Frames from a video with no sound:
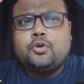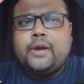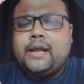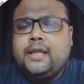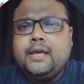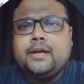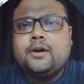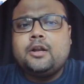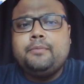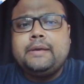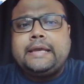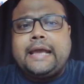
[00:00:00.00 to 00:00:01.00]
to any
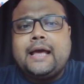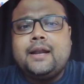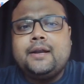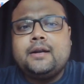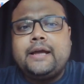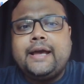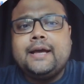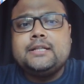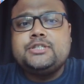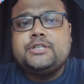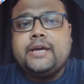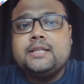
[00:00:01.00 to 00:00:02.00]
economy calendar
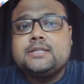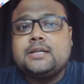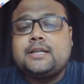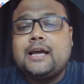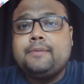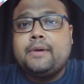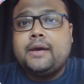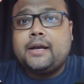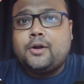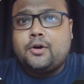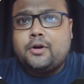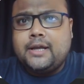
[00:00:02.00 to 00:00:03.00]
and change the time
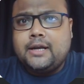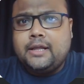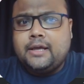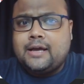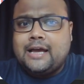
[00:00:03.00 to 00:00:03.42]
accordingly.